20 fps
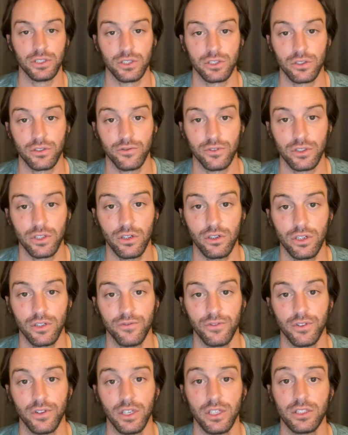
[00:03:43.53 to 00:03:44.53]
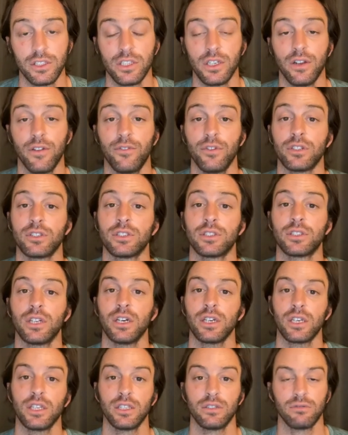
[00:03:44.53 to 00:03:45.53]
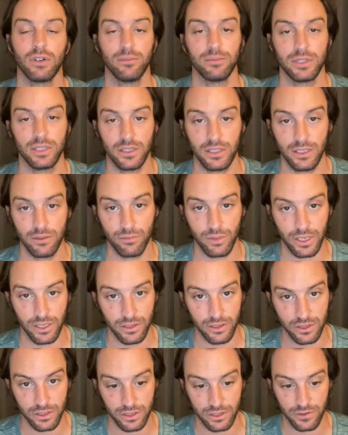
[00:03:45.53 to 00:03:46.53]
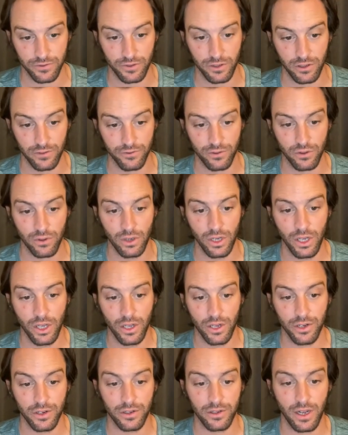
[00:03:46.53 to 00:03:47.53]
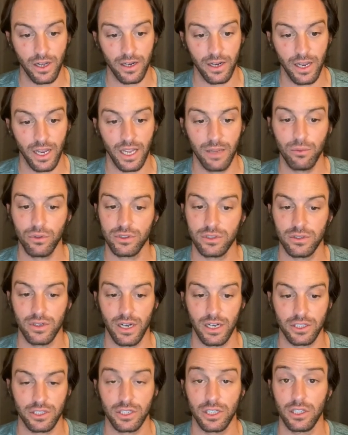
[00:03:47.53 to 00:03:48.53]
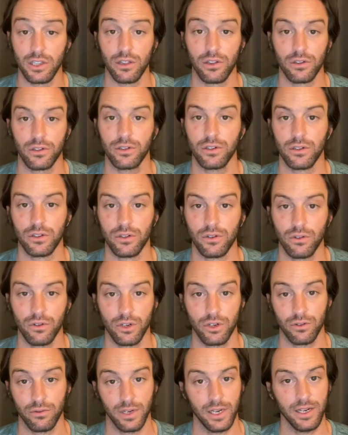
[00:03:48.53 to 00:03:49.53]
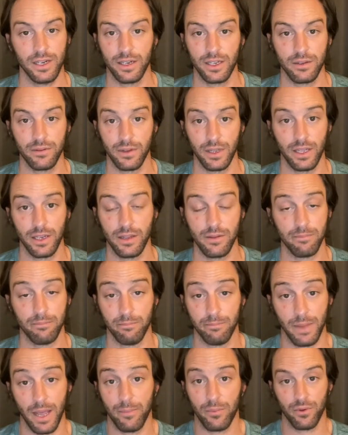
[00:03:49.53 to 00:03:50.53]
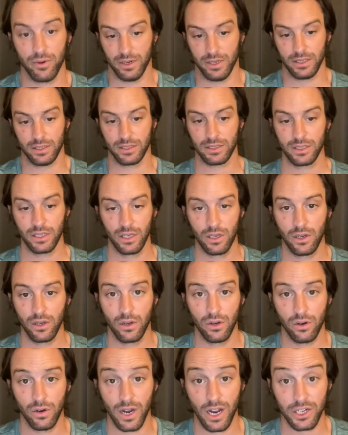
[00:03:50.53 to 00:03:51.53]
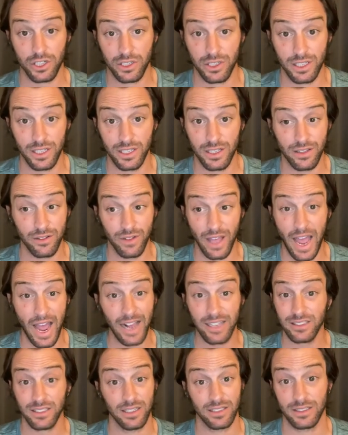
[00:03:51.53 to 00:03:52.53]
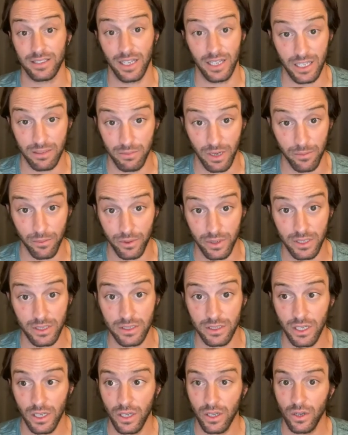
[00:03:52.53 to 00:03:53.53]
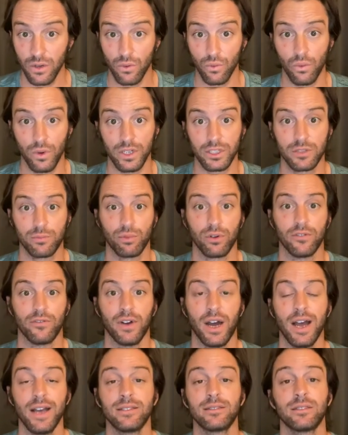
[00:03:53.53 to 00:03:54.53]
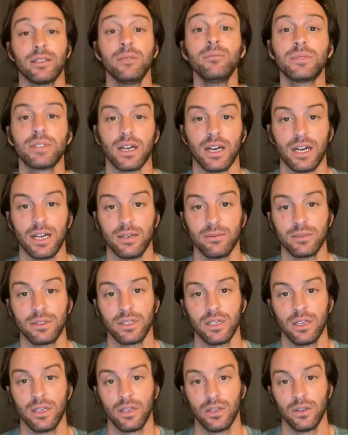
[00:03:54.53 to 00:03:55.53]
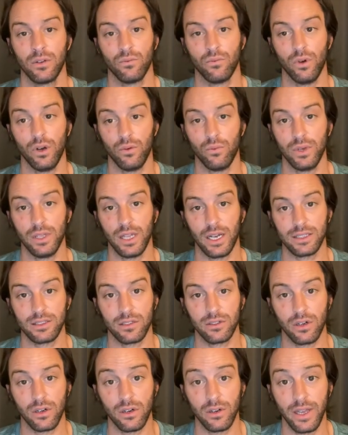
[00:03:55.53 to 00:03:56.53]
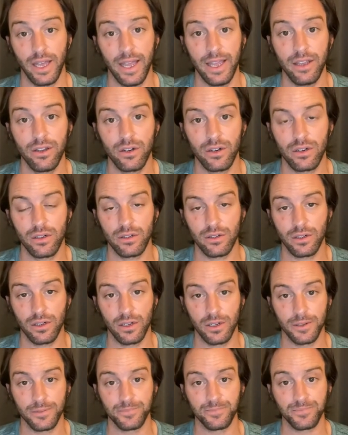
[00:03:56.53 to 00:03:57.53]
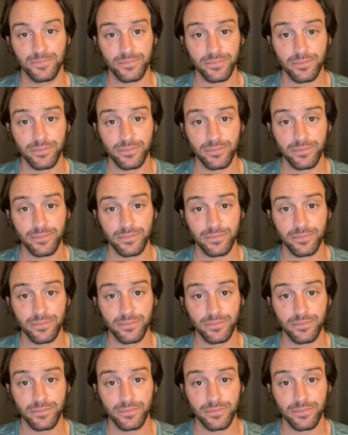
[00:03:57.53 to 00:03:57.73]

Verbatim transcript: So if you know if, if you're stuck in the reptilian brain, you're just fearful, you're not able to actually learn or create any, any memories or actually access any memories, which provide sometimes what we like to call anchor, um,